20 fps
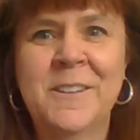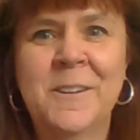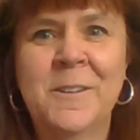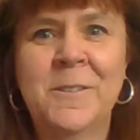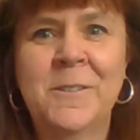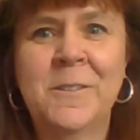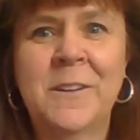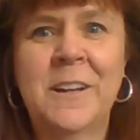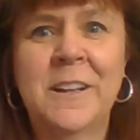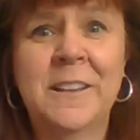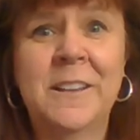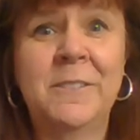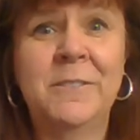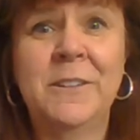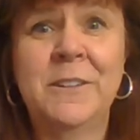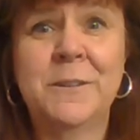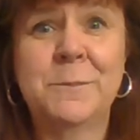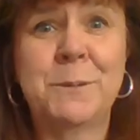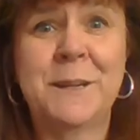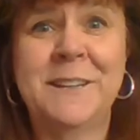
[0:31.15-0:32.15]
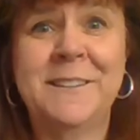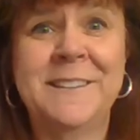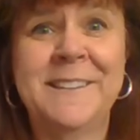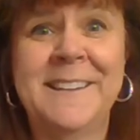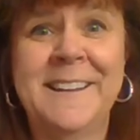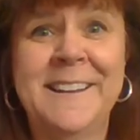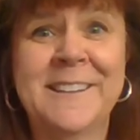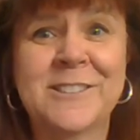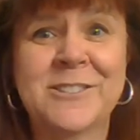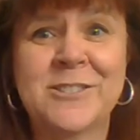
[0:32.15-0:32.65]
Oh, I love this
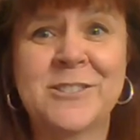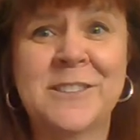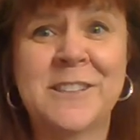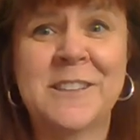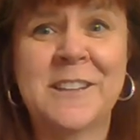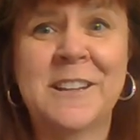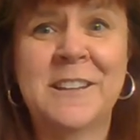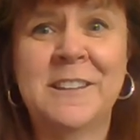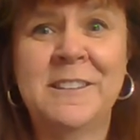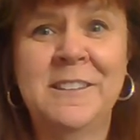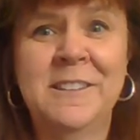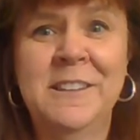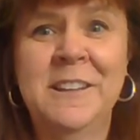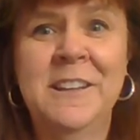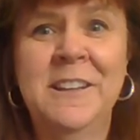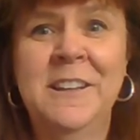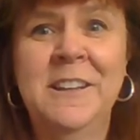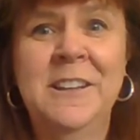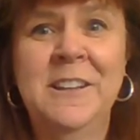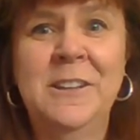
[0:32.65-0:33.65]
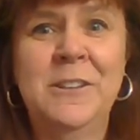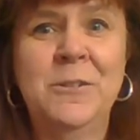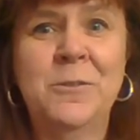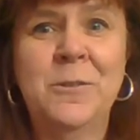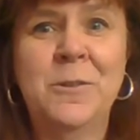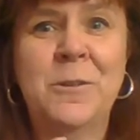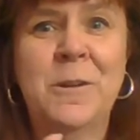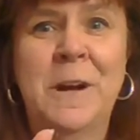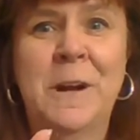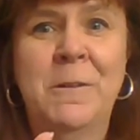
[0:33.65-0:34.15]
painting actually. I
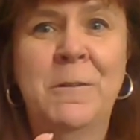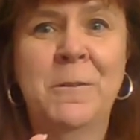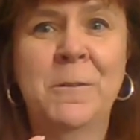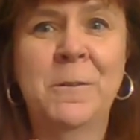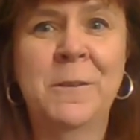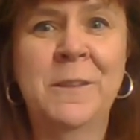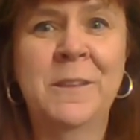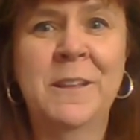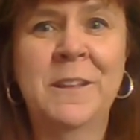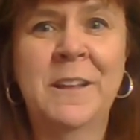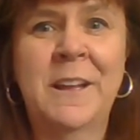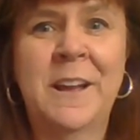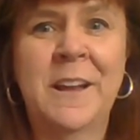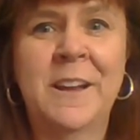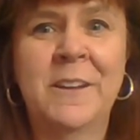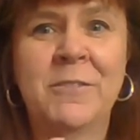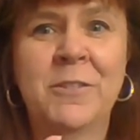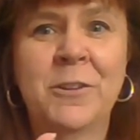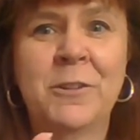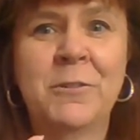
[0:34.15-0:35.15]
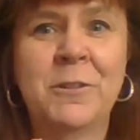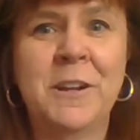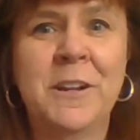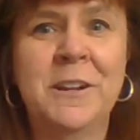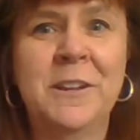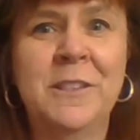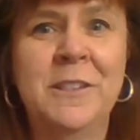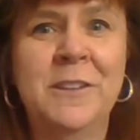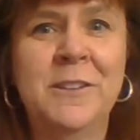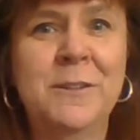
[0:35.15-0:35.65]
don't know how I ever
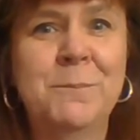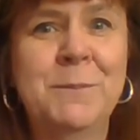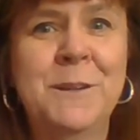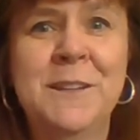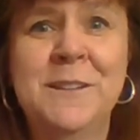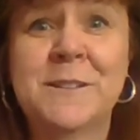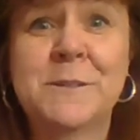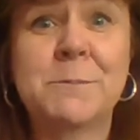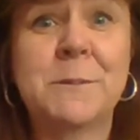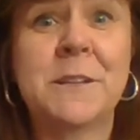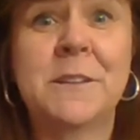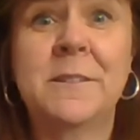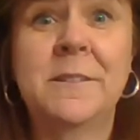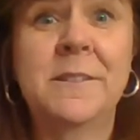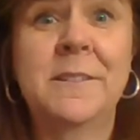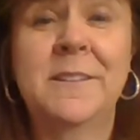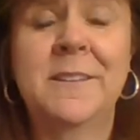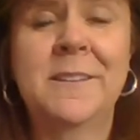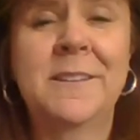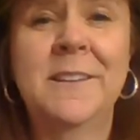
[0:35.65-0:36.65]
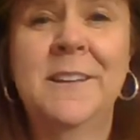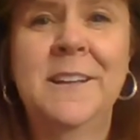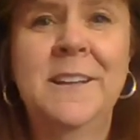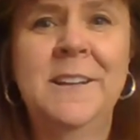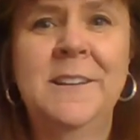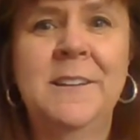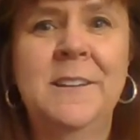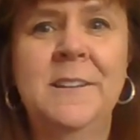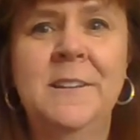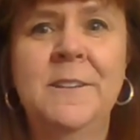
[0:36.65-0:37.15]
created this piece, but
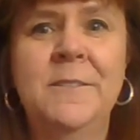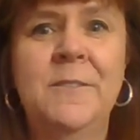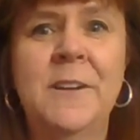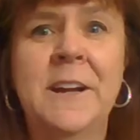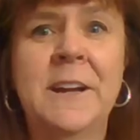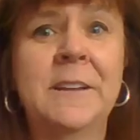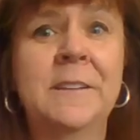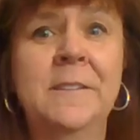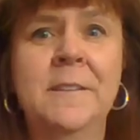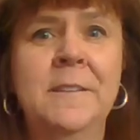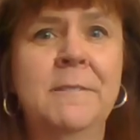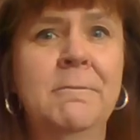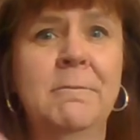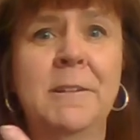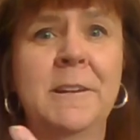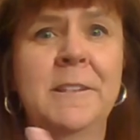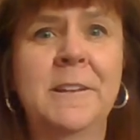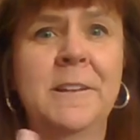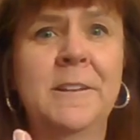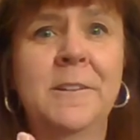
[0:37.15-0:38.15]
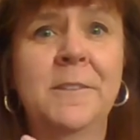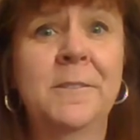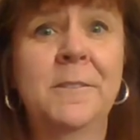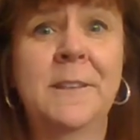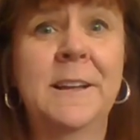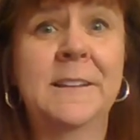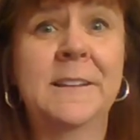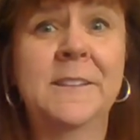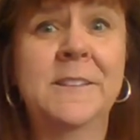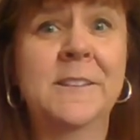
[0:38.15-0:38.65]
divine right there.
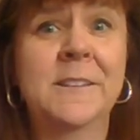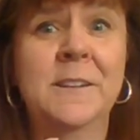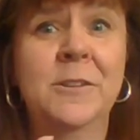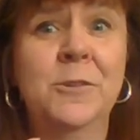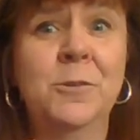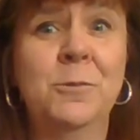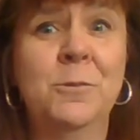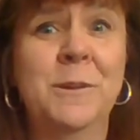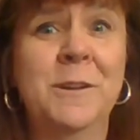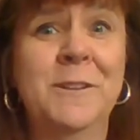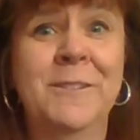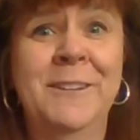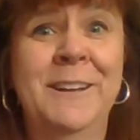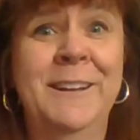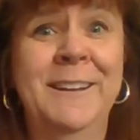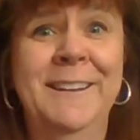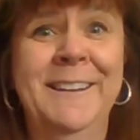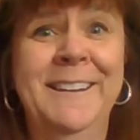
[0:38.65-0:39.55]
That's intuitive.